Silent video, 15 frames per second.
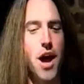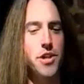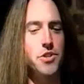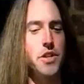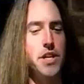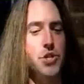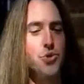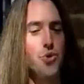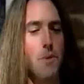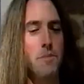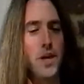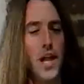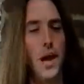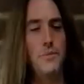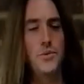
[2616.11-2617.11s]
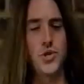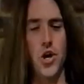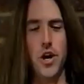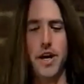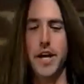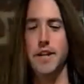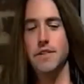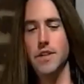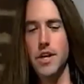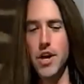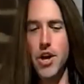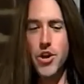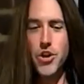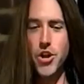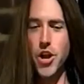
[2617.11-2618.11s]
out to the strip club circuit.
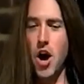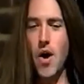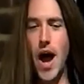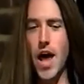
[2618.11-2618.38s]
You know,